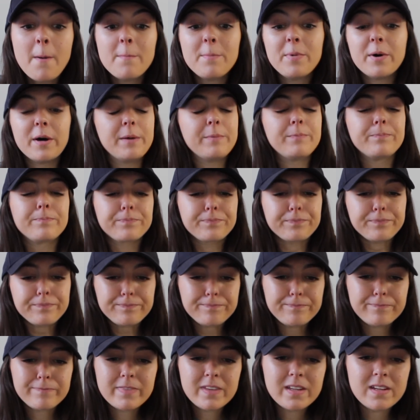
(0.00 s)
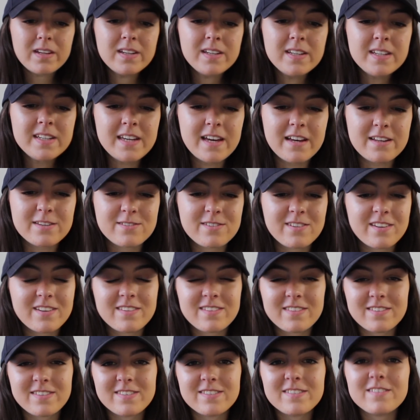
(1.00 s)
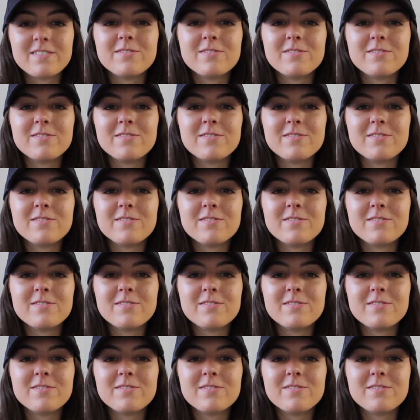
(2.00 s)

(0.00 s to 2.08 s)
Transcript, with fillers: But yes, um,